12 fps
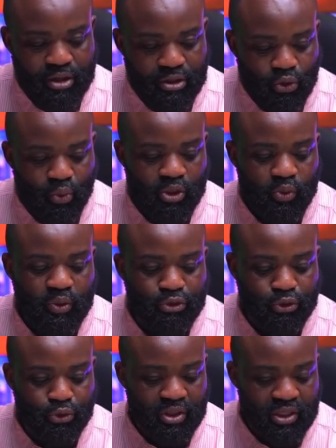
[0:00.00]
So once we
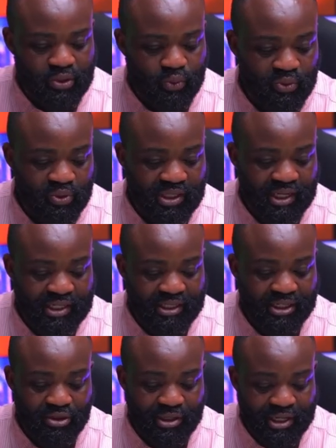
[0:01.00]
do this, once we select
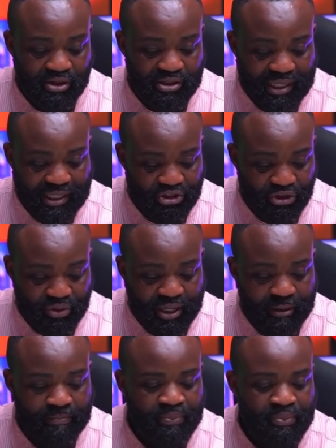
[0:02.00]
Lagos,
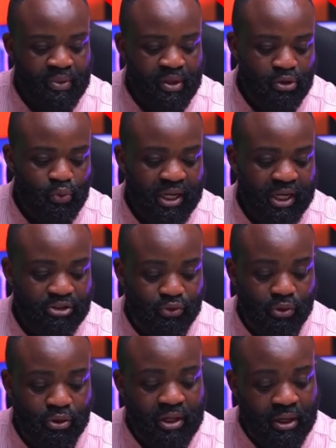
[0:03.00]
Nigeria, we can
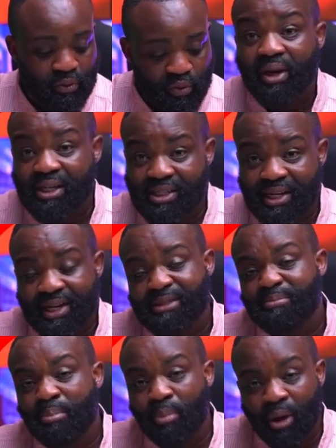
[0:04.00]
scroll down. We can select
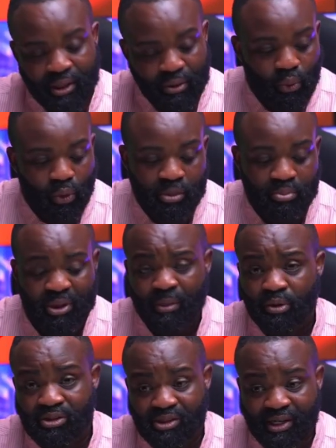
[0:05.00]
more than one, but I'm
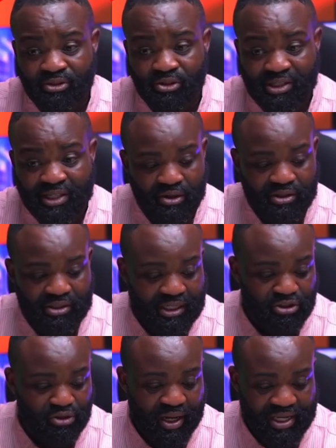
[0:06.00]
going to select just Lagos,
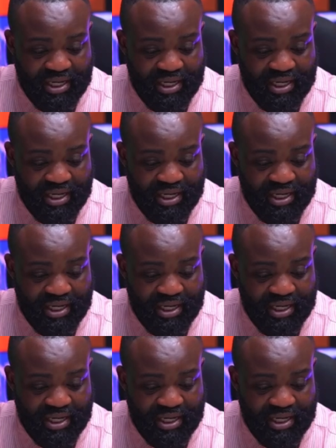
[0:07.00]
Nigeria